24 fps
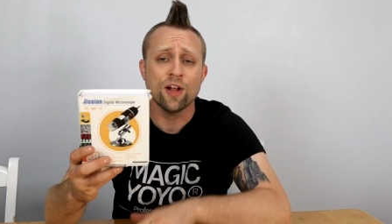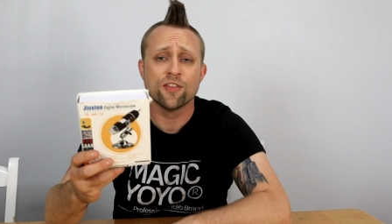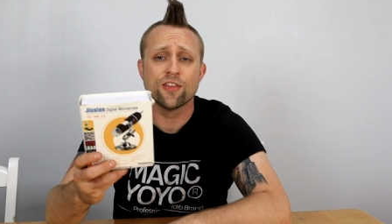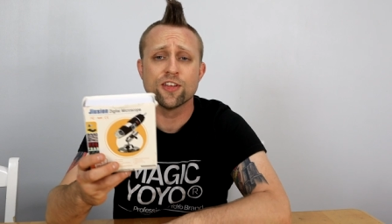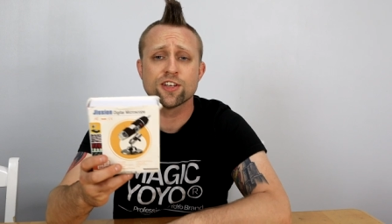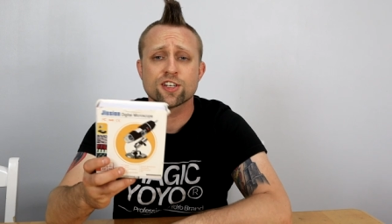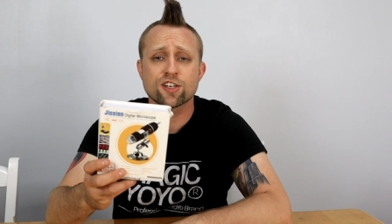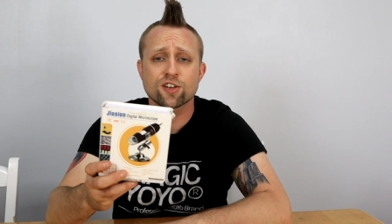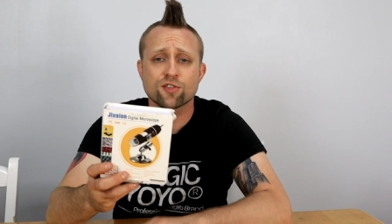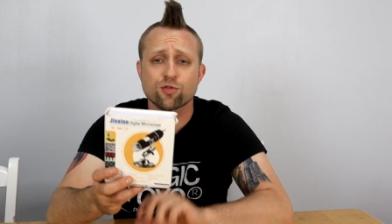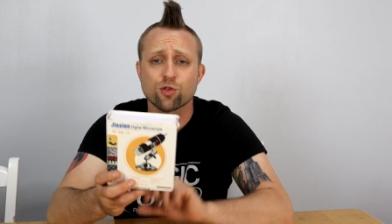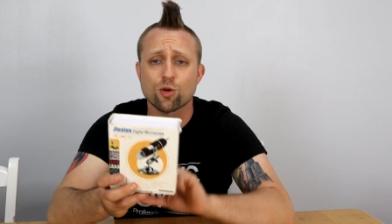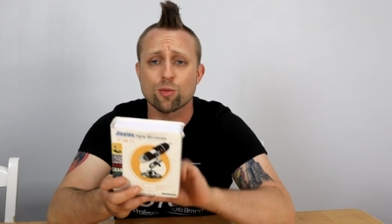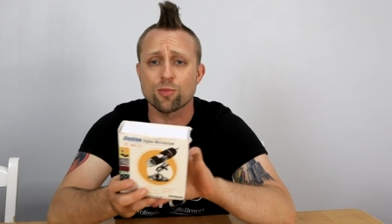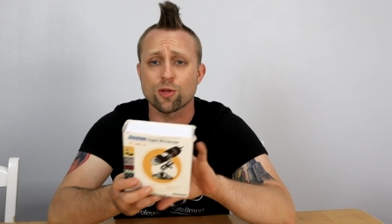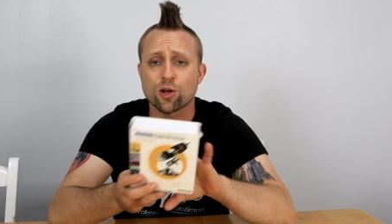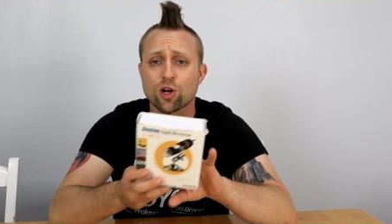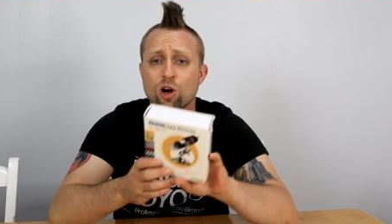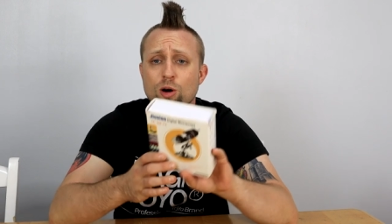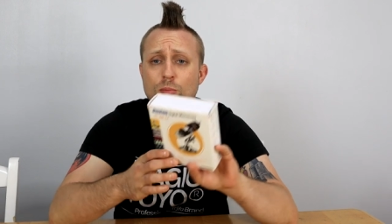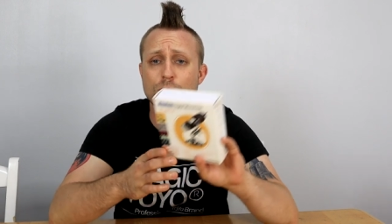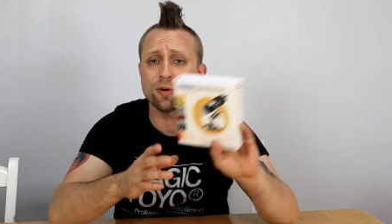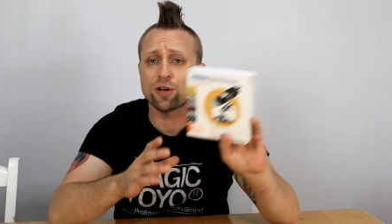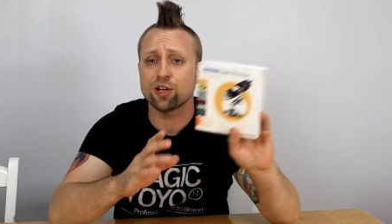This is from the
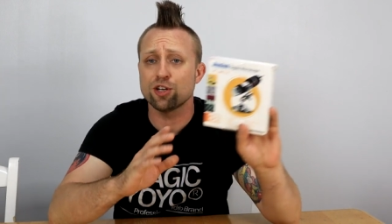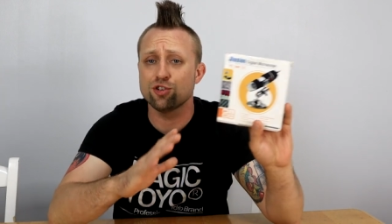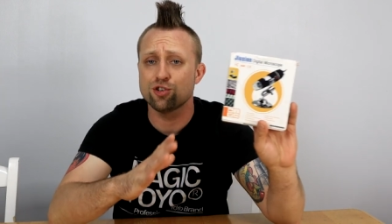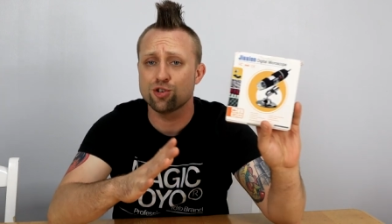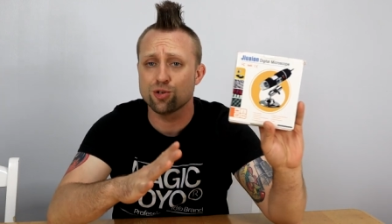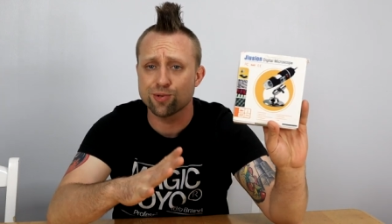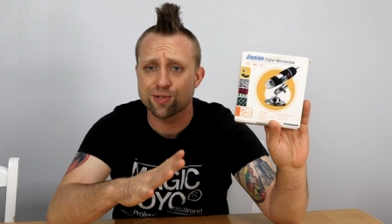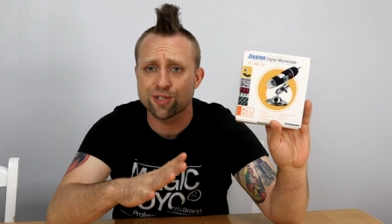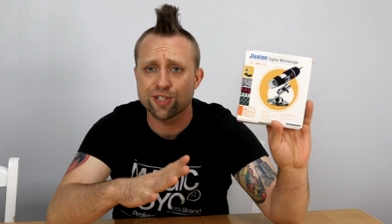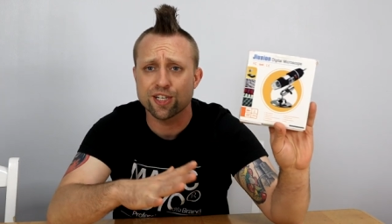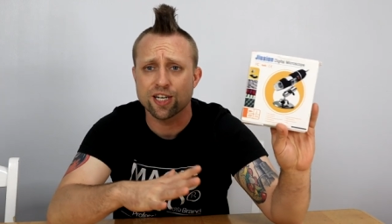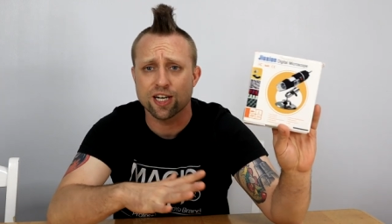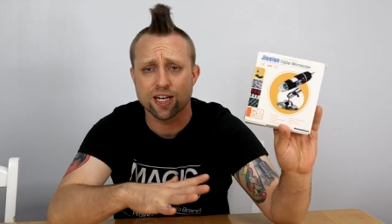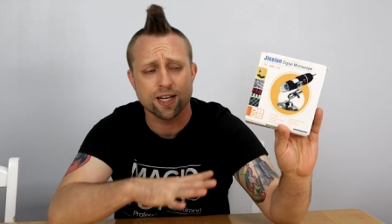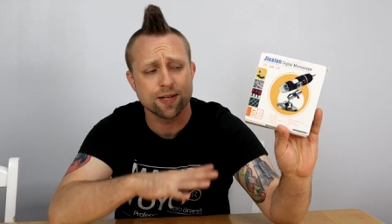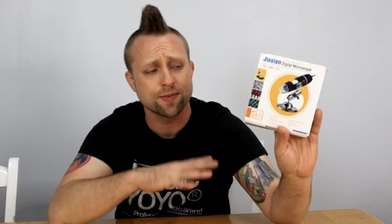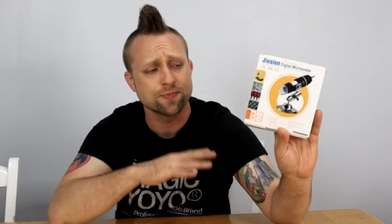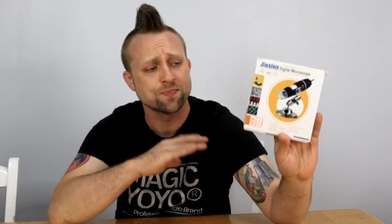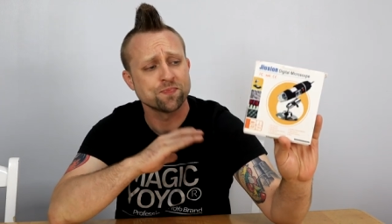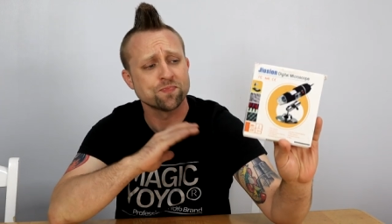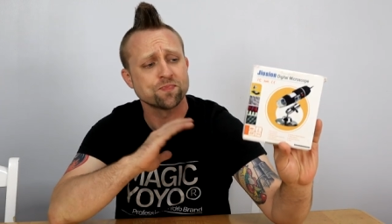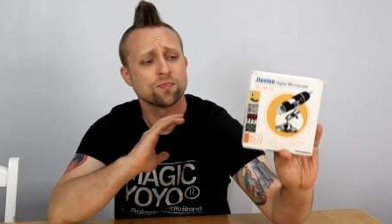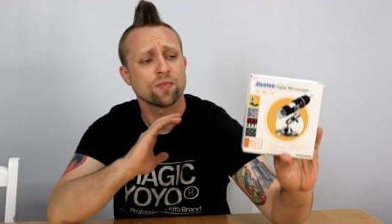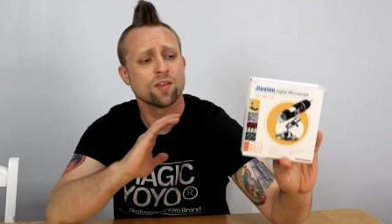company Jiusion,